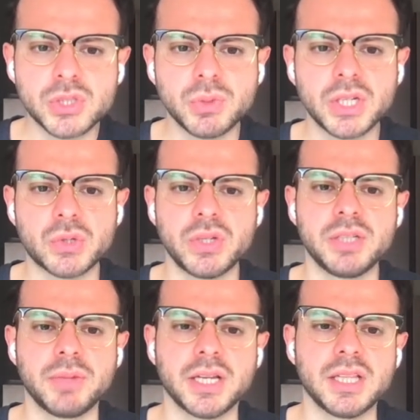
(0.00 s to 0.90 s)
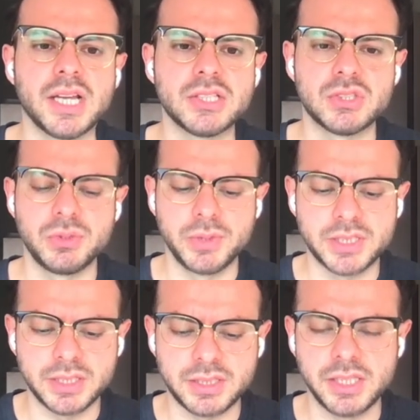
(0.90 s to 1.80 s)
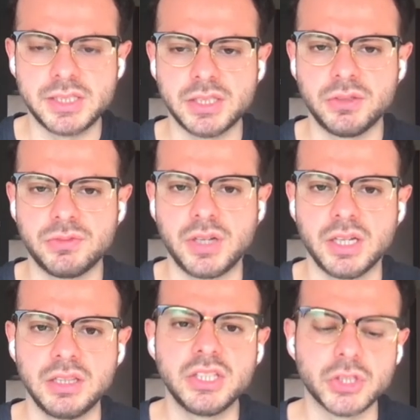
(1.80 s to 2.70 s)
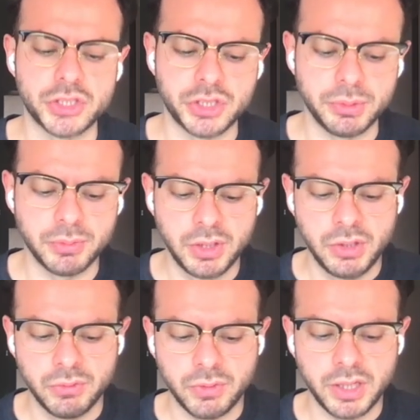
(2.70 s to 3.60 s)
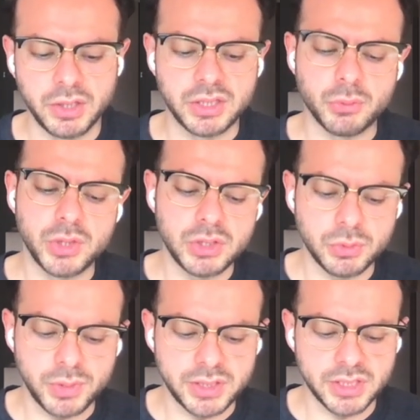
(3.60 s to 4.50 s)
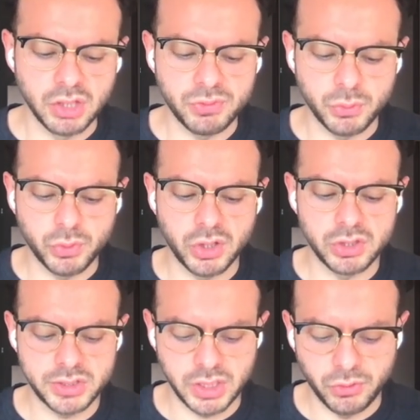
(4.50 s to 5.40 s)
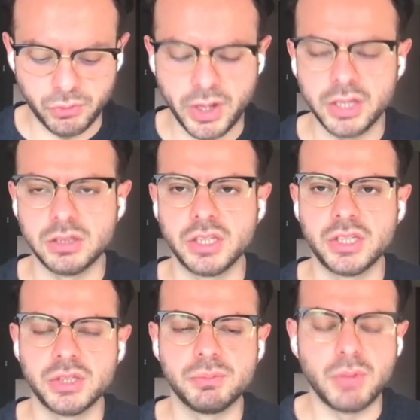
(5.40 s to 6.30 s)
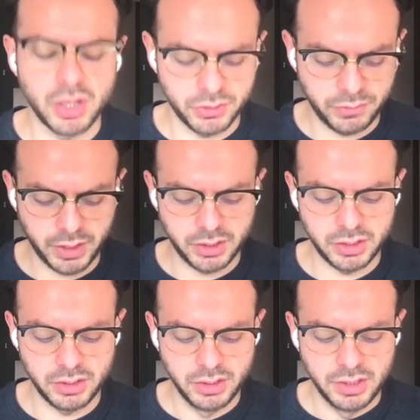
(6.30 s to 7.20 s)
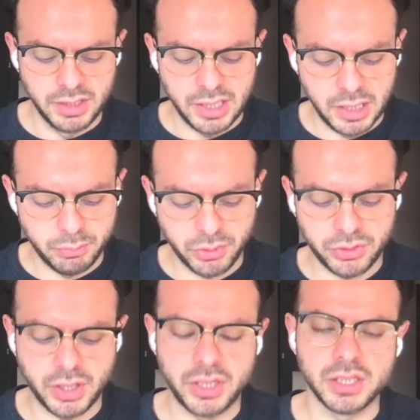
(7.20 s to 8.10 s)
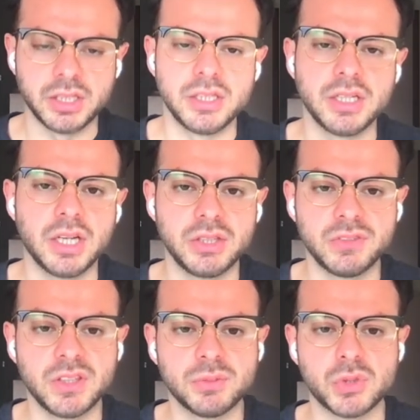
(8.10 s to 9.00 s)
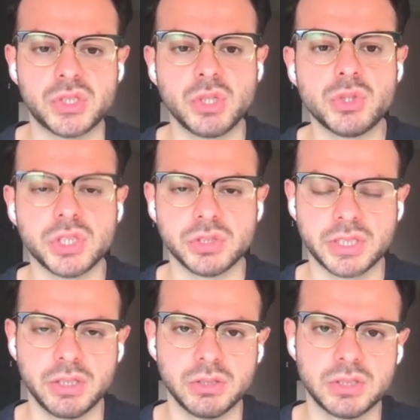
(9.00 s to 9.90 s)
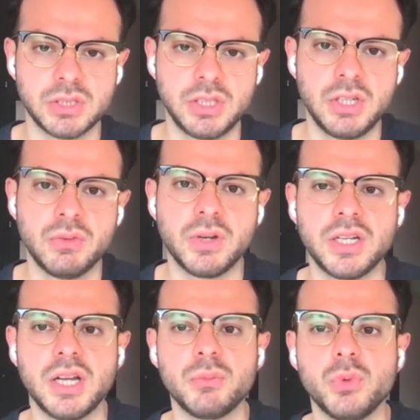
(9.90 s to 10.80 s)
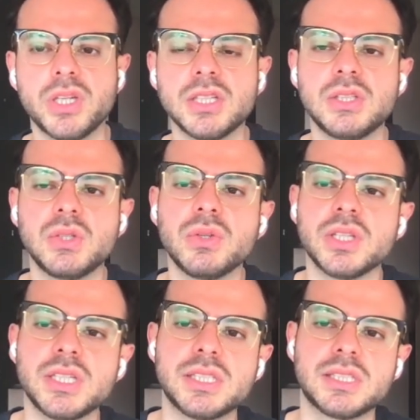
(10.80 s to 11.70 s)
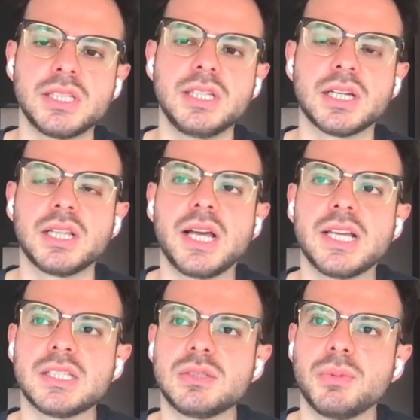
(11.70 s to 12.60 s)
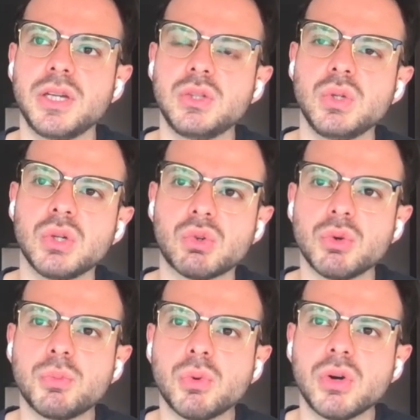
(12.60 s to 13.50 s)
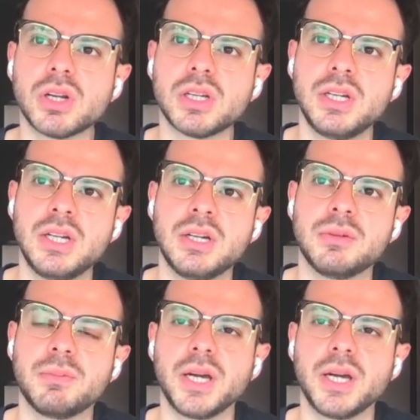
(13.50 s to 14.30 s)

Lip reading: What I also want to create in my classroom is a sense of leadership, right? That we need to be self-aware, self-regulated, motivated, empathetic, and develop our social skills. And we can do this in a class by doing group work,